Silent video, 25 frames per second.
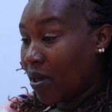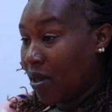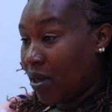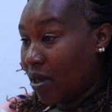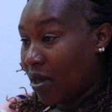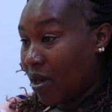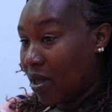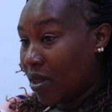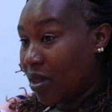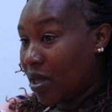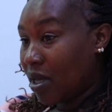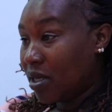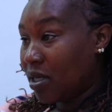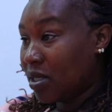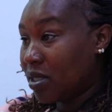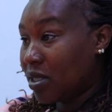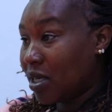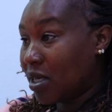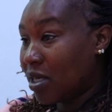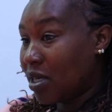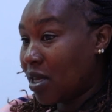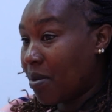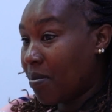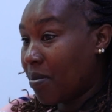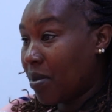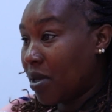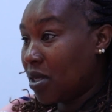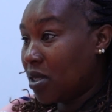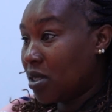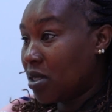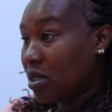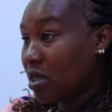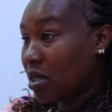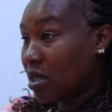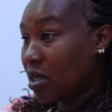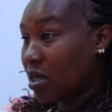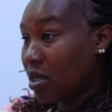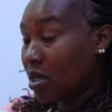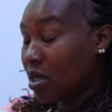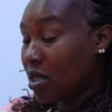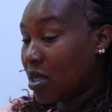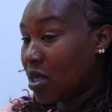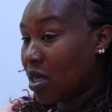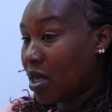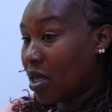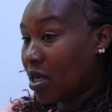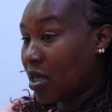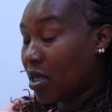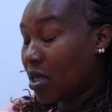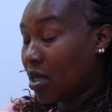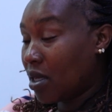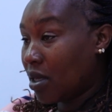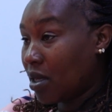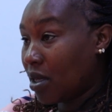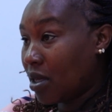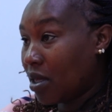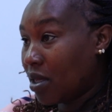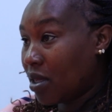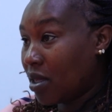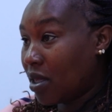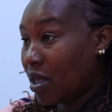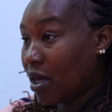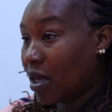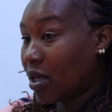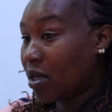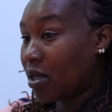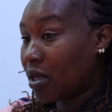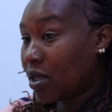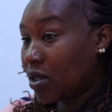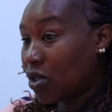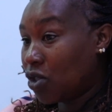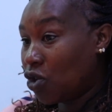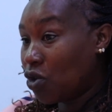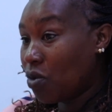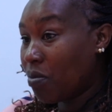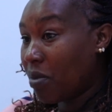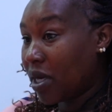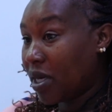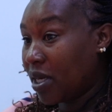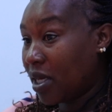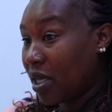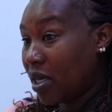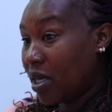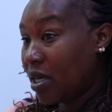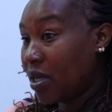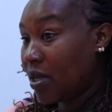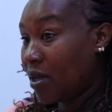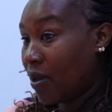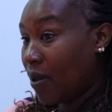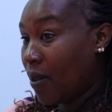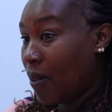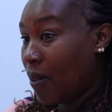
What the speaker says: Yeah, that is the damage the tumor did.